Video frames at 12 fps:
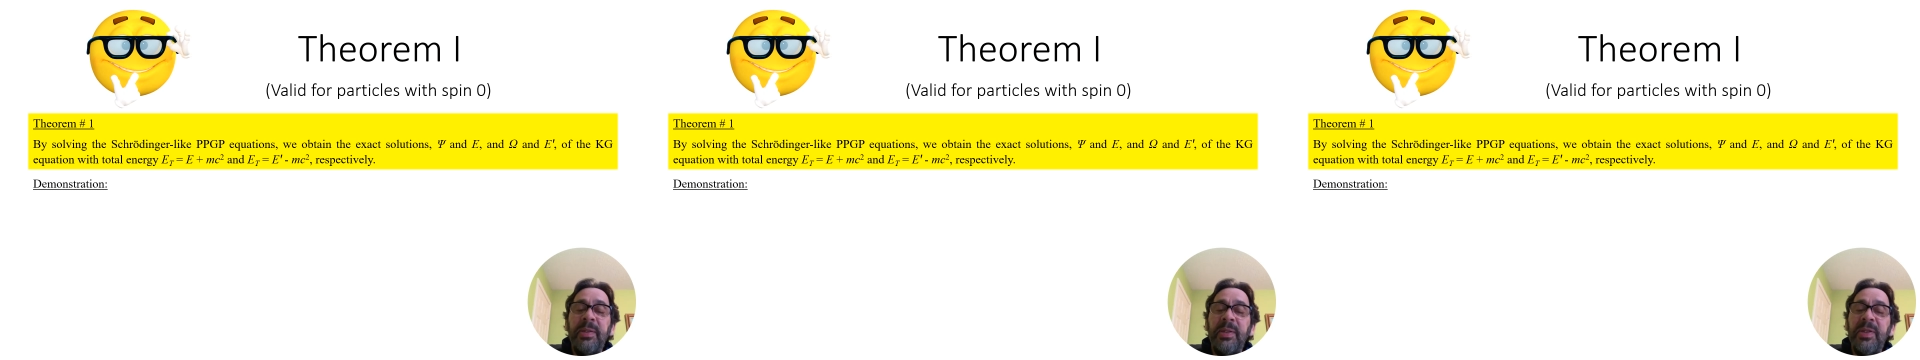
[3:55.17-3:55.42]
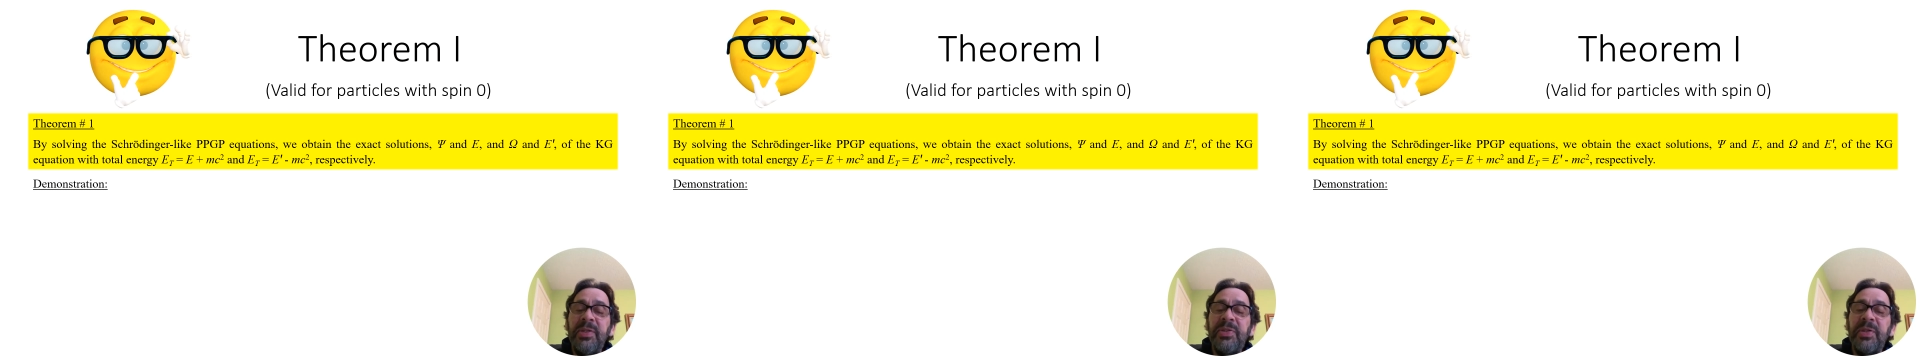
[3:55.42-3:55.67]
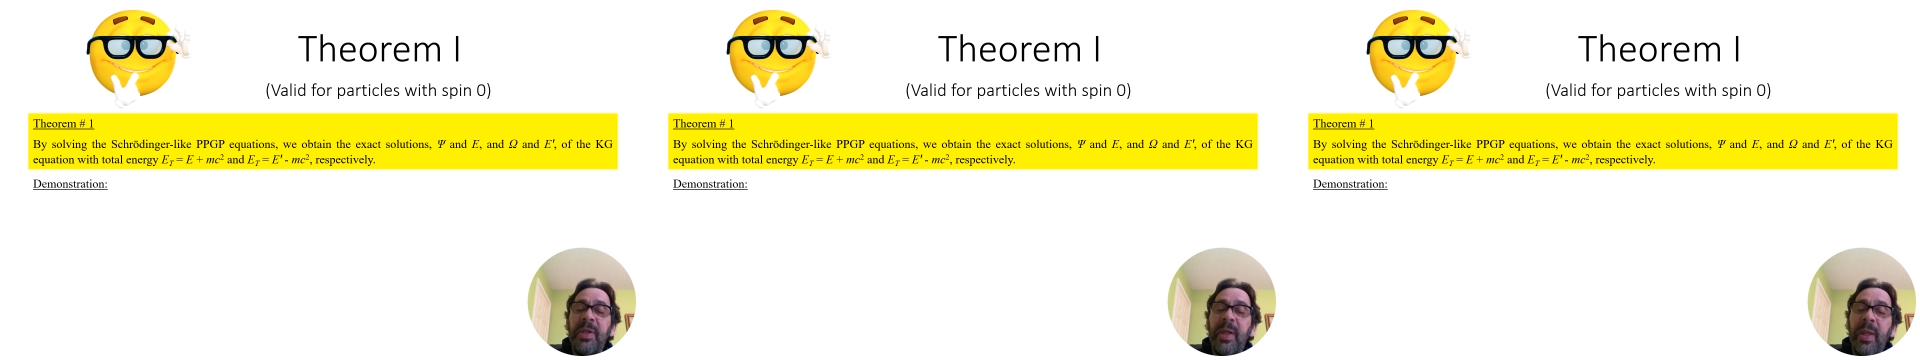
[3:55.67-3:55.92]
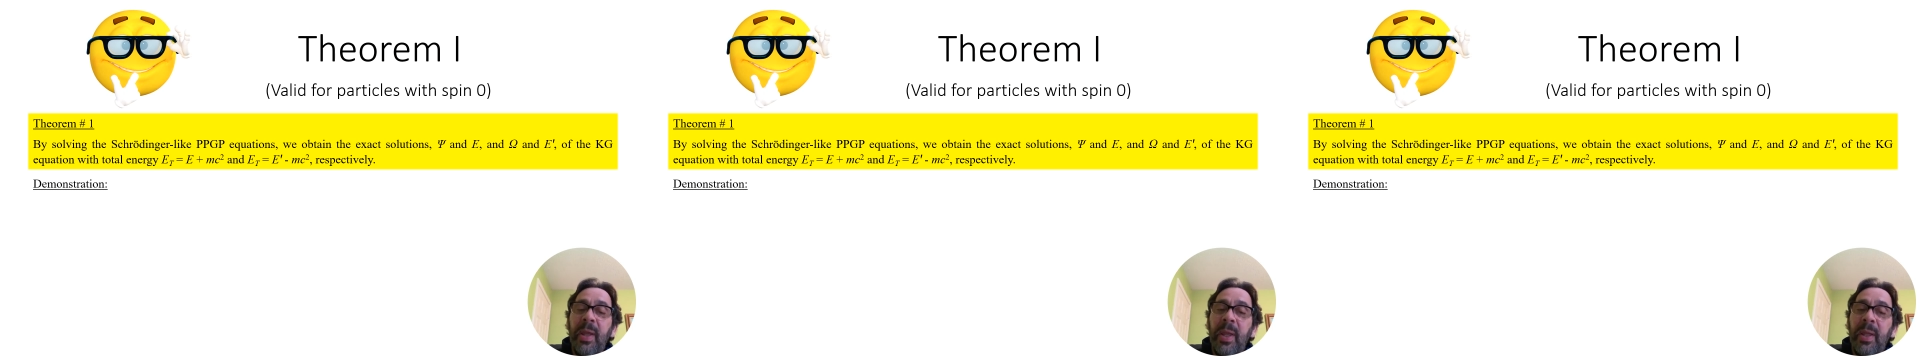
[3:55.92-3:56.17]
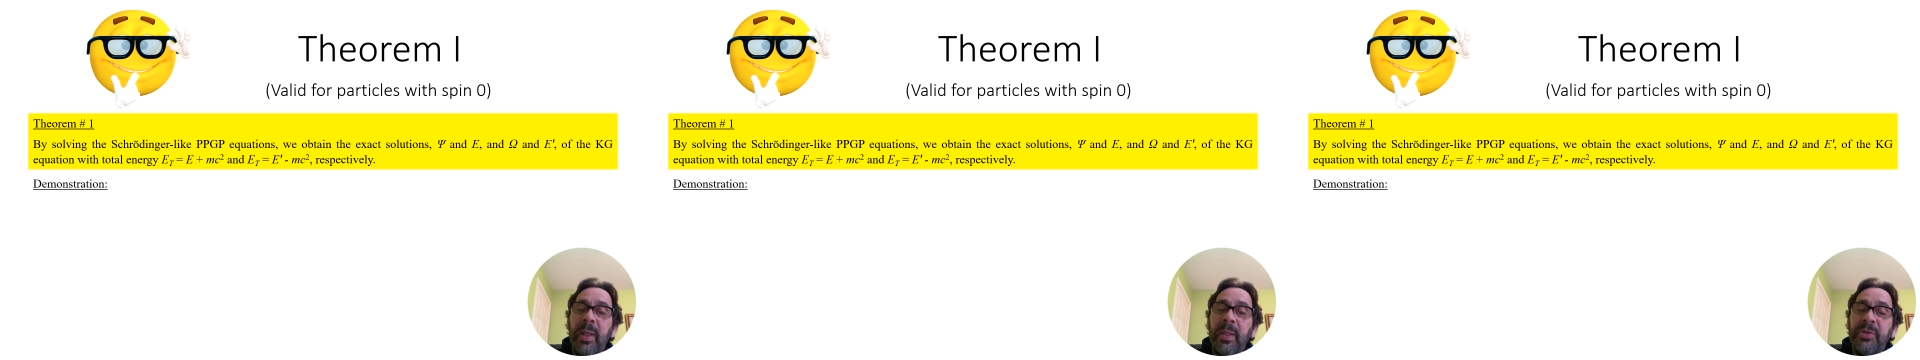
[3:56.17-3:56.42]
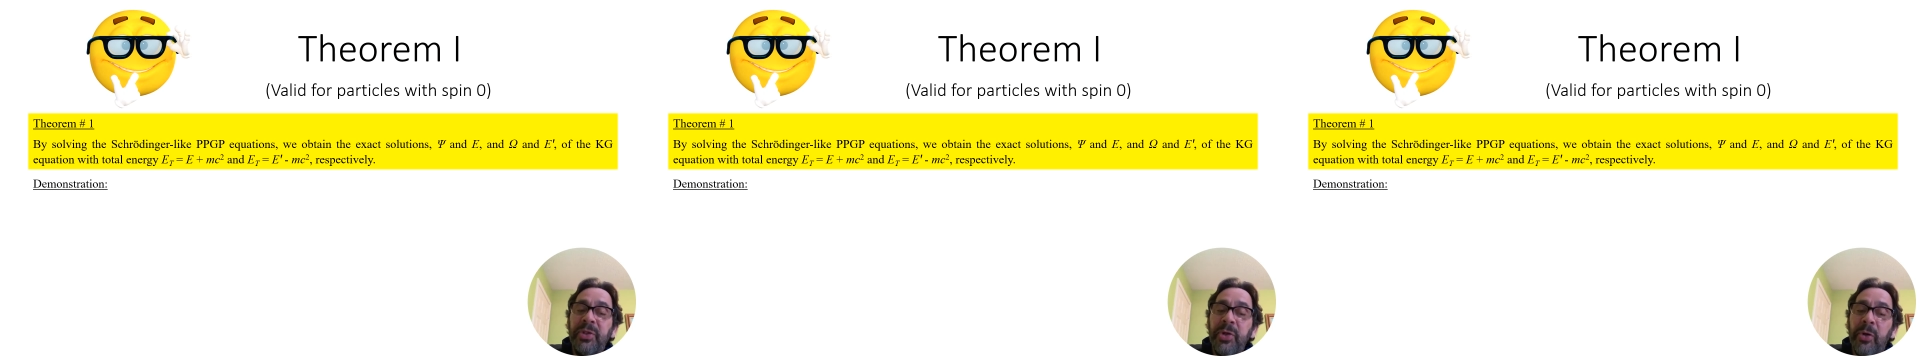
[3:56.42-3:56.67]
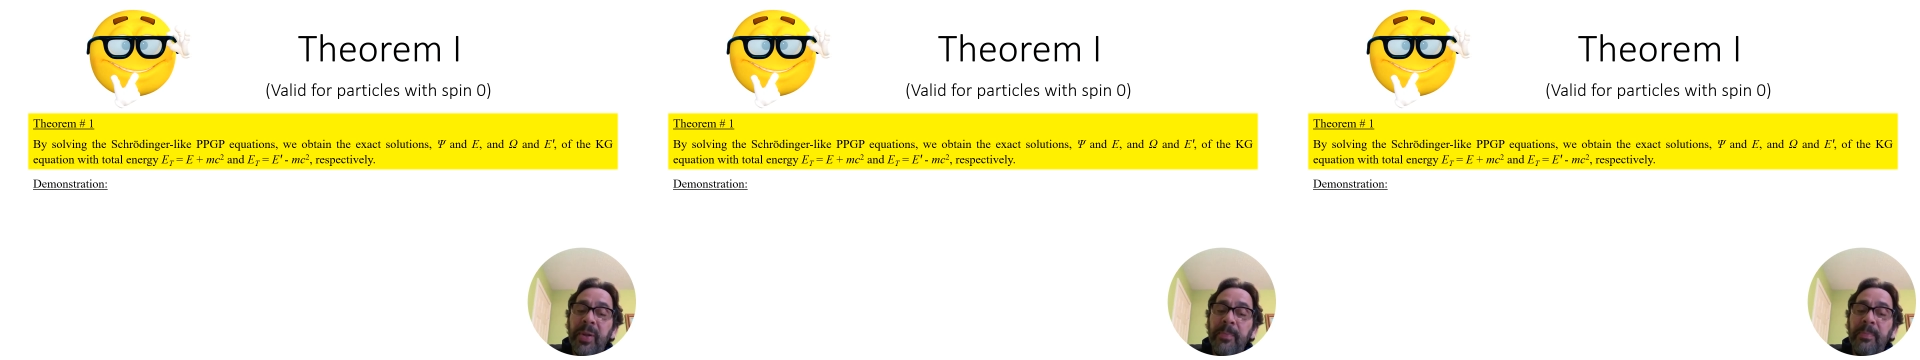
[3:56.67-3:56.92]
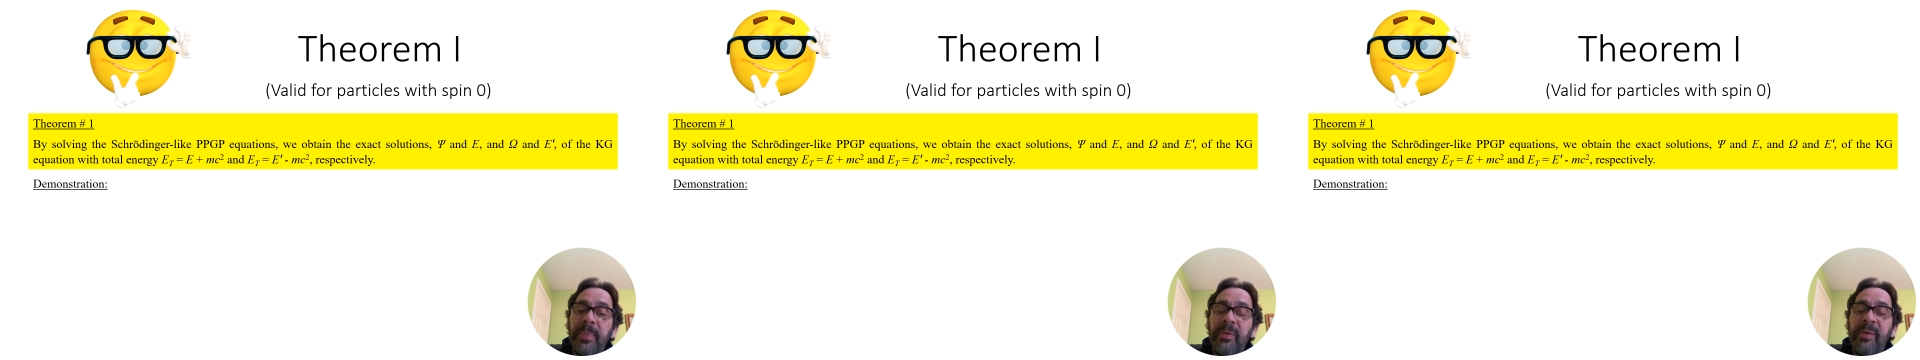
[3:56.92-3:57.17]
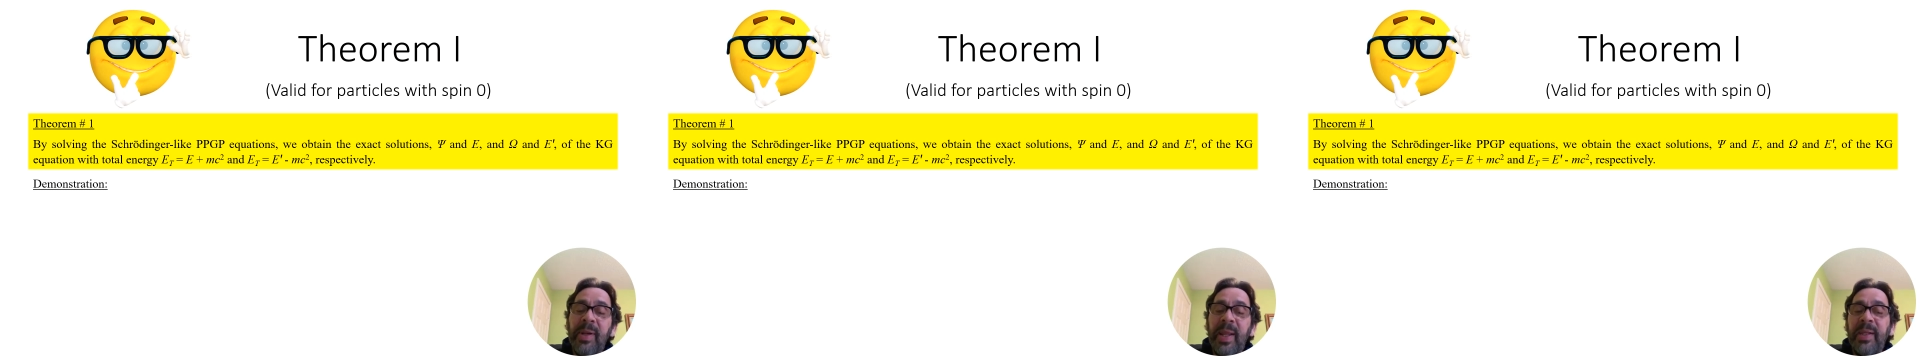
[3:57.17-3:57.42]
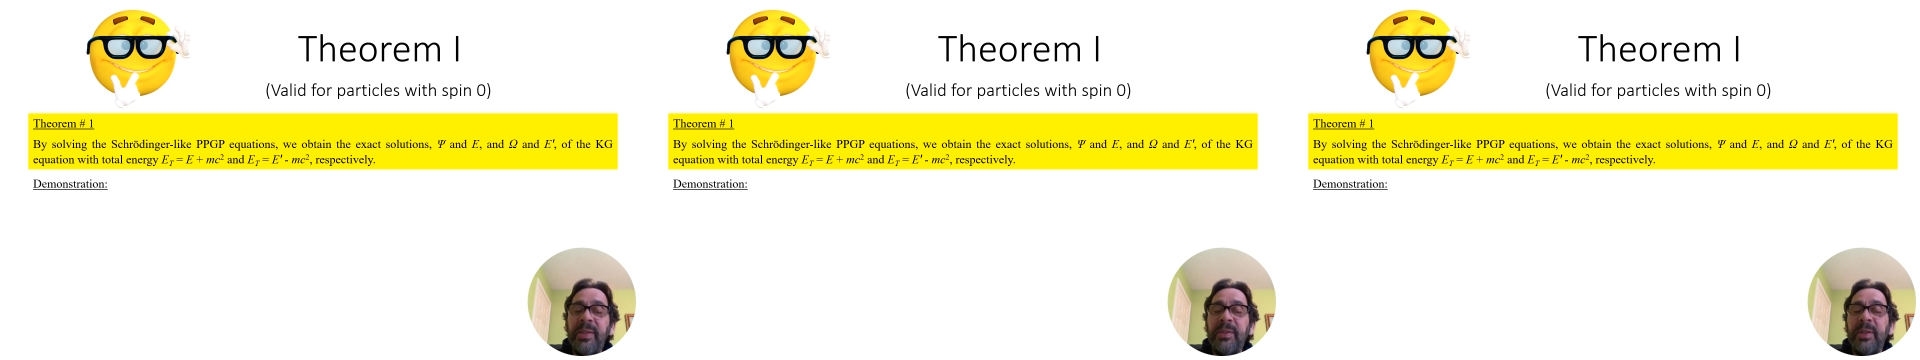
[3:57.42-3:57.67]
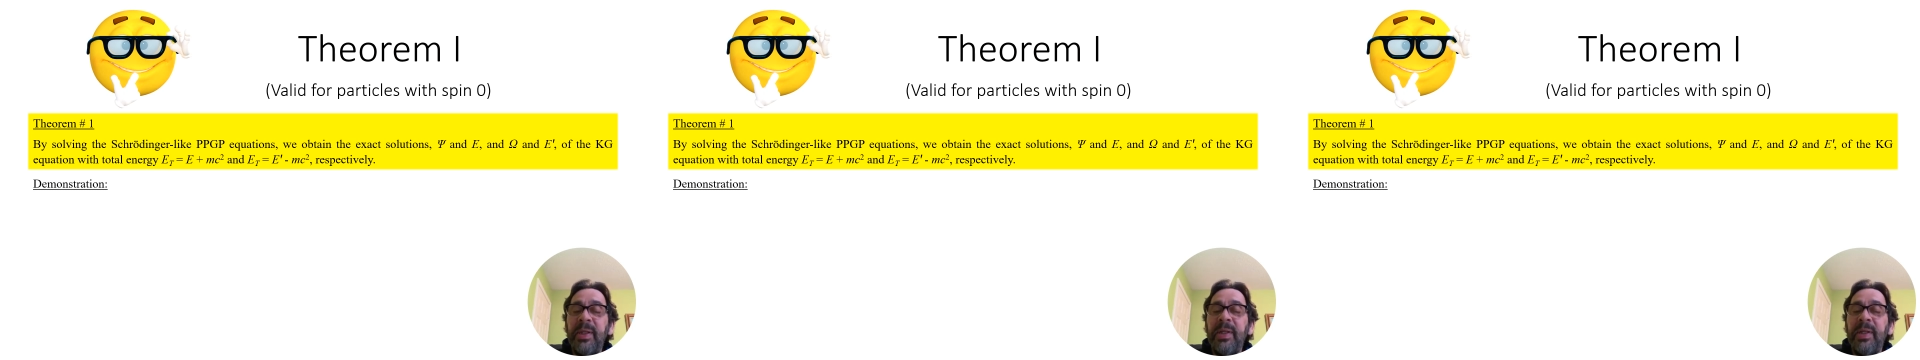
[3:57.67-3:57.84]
This theorem relates